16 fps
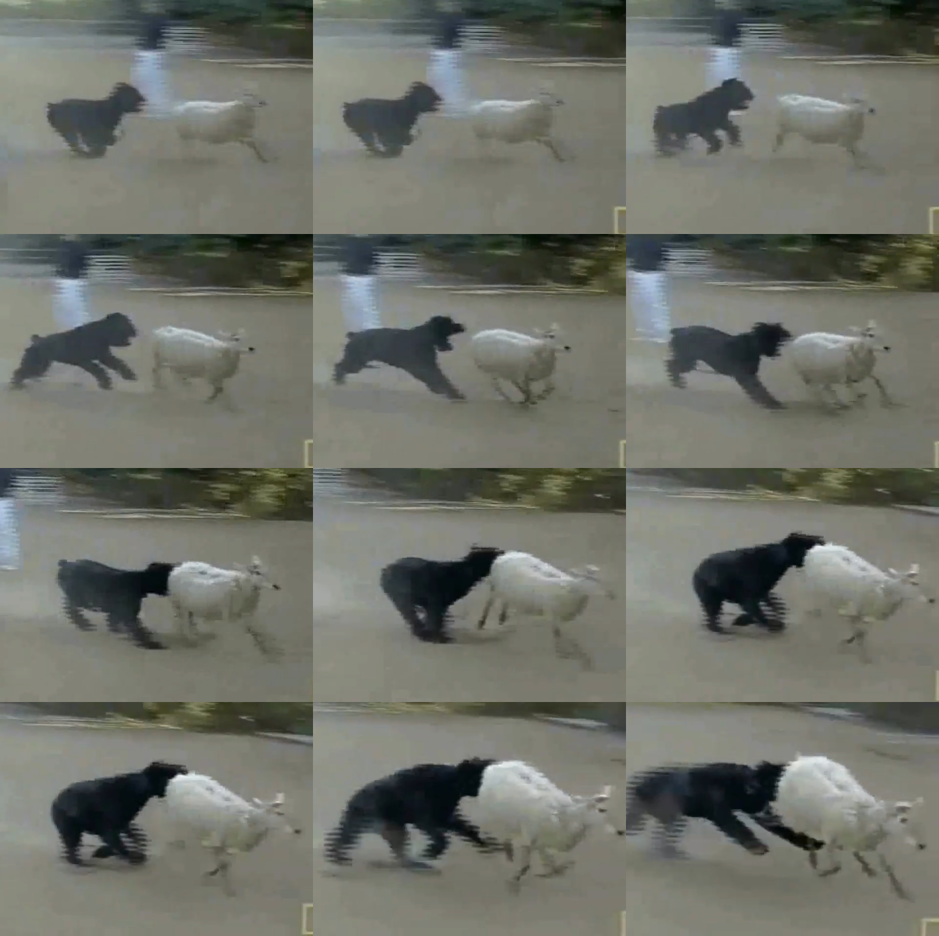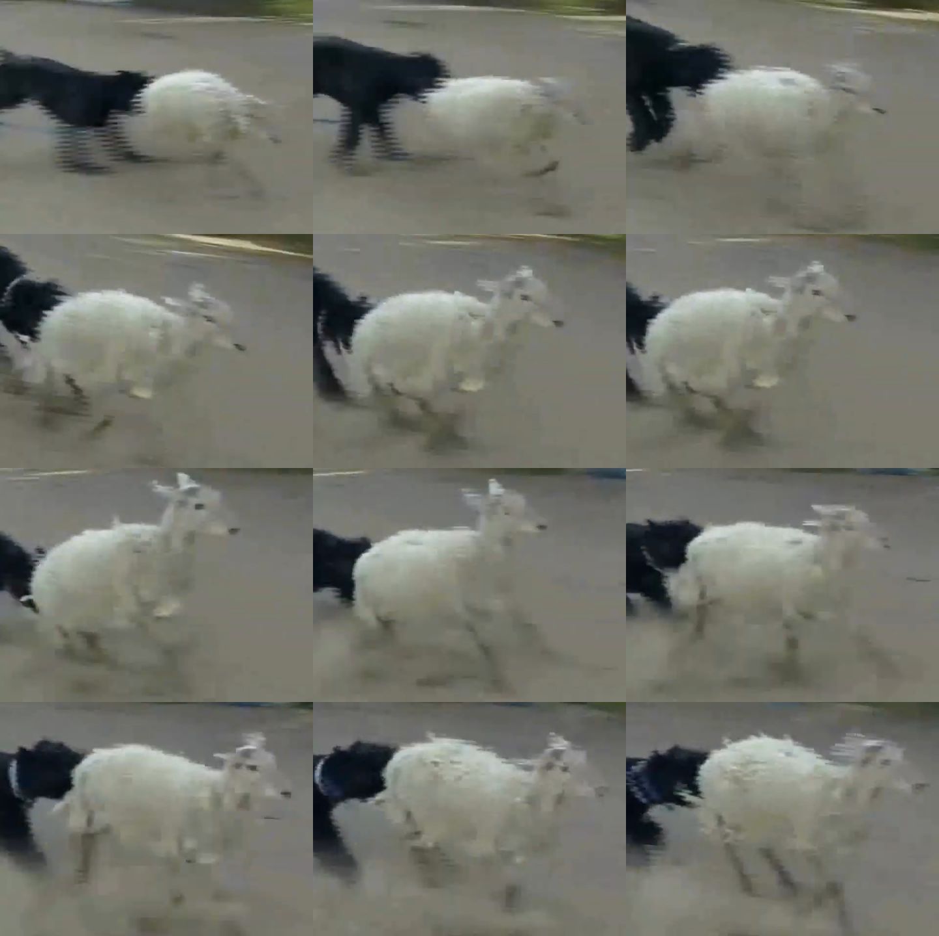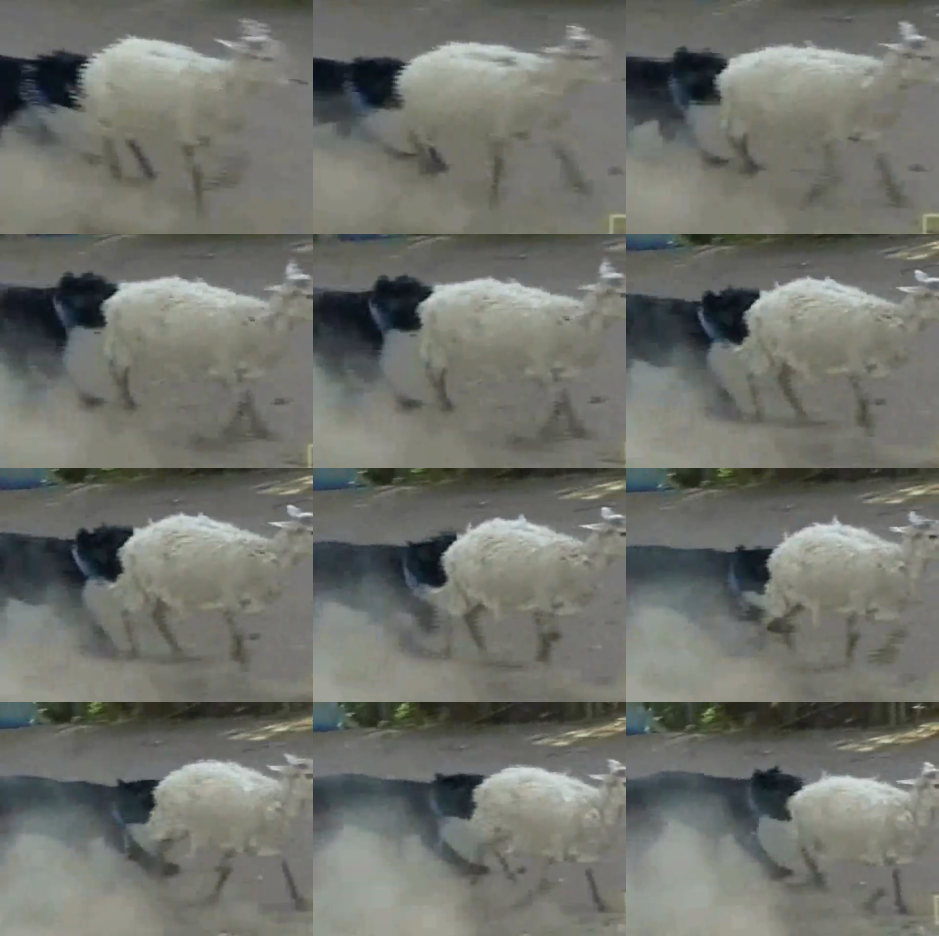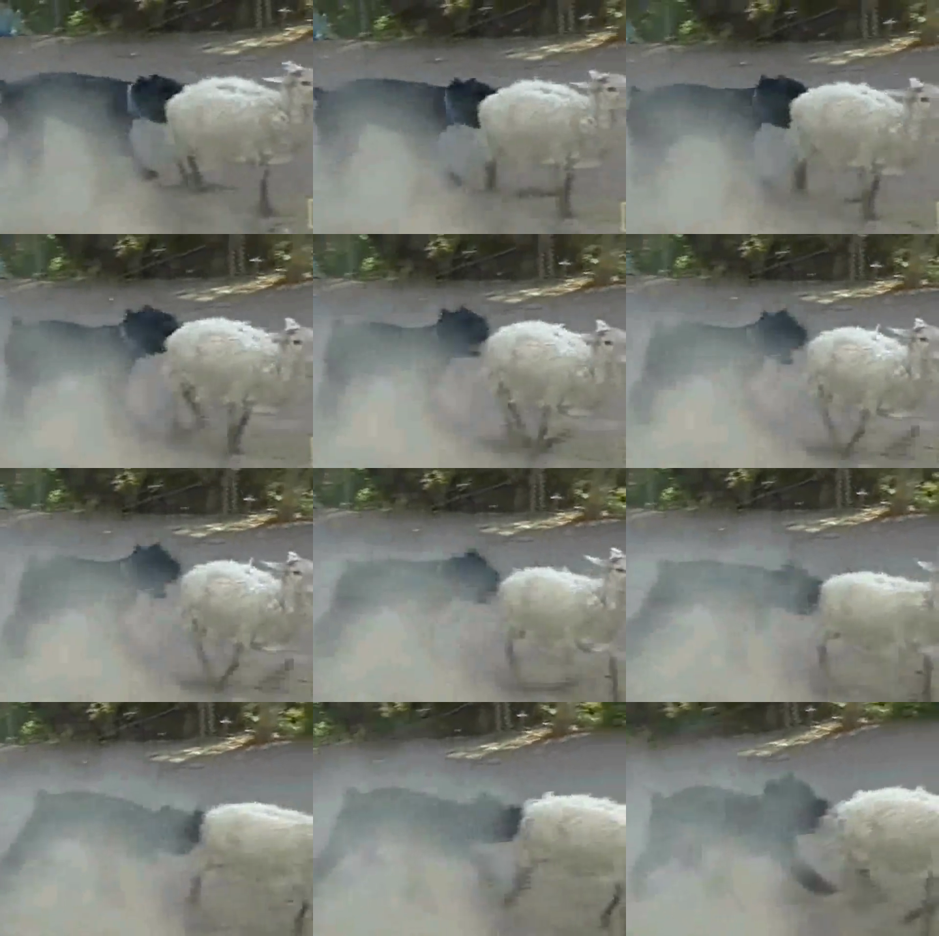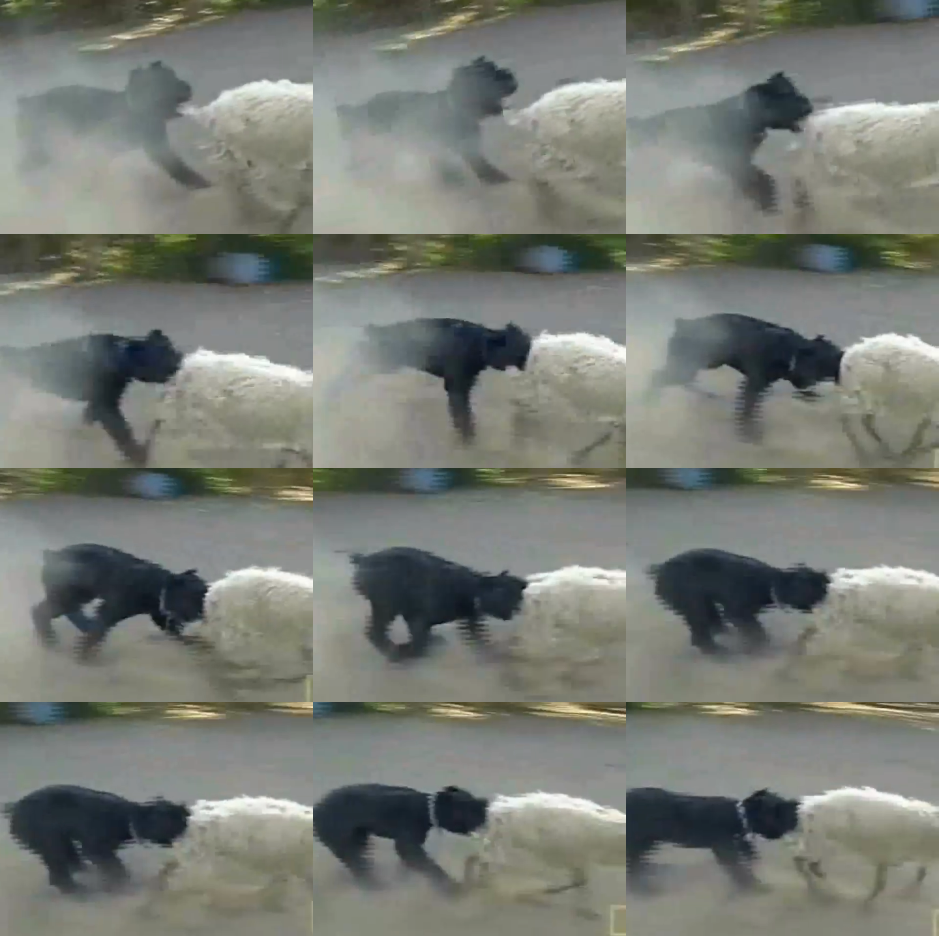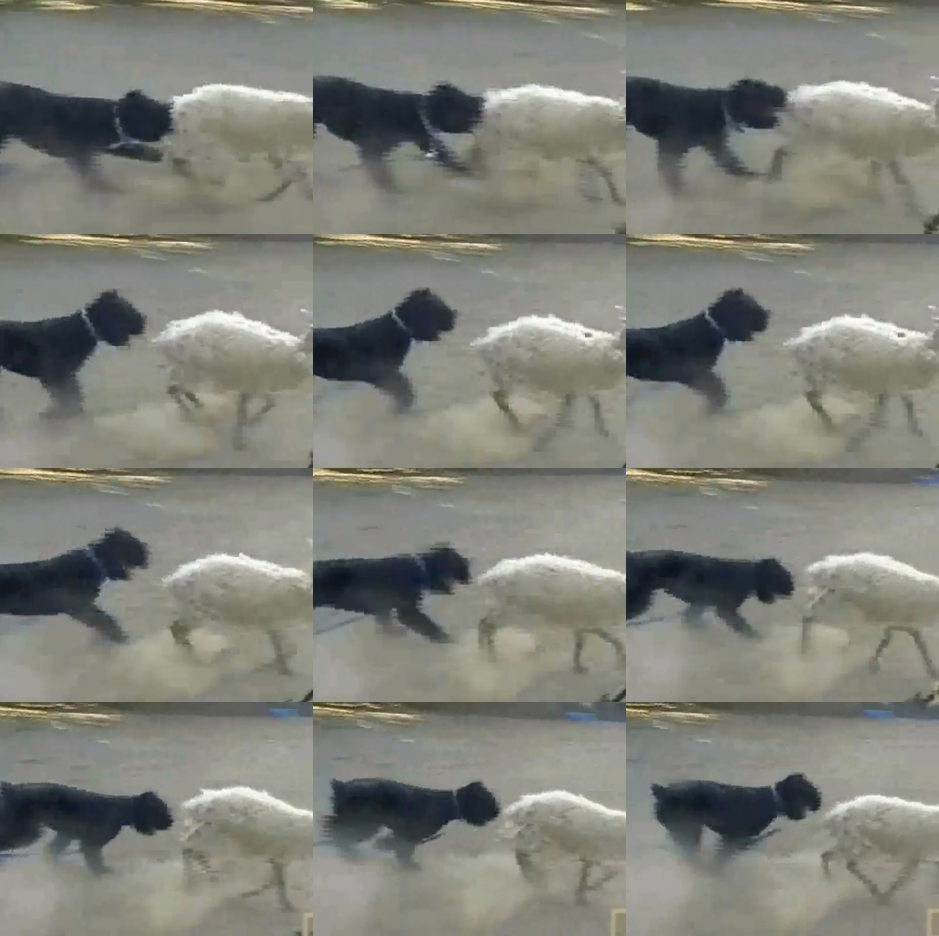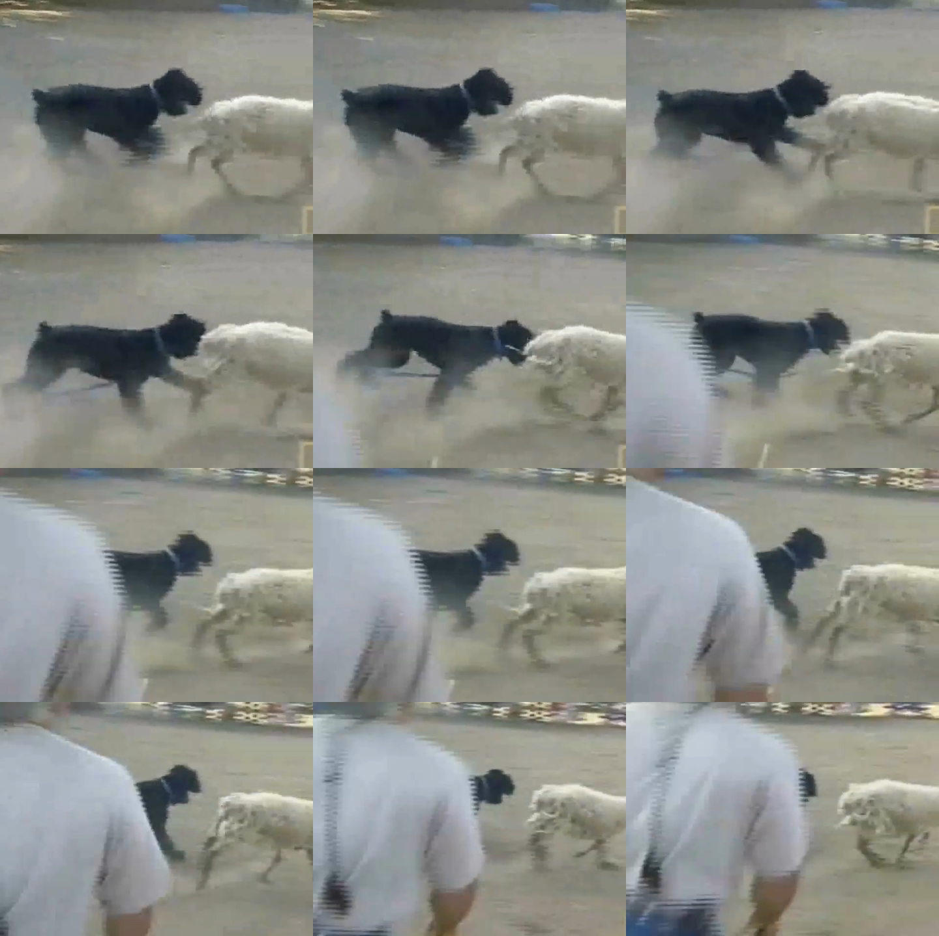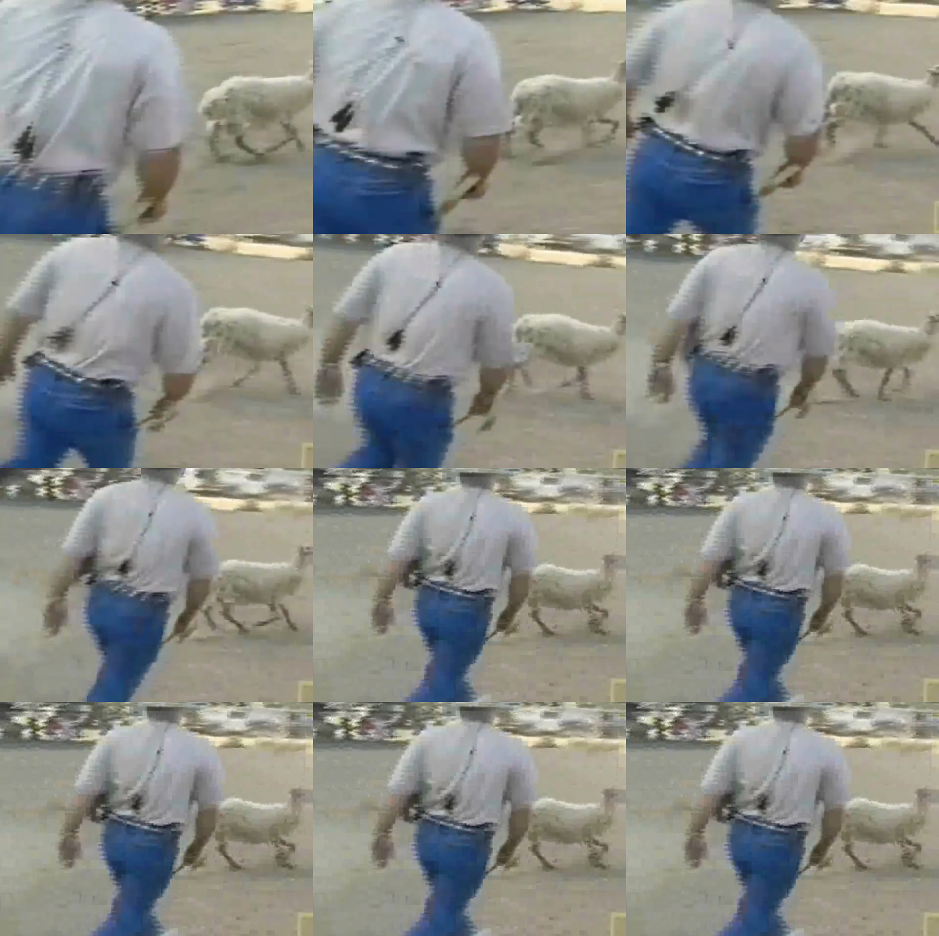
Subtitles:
Nobody's mouth can be seen.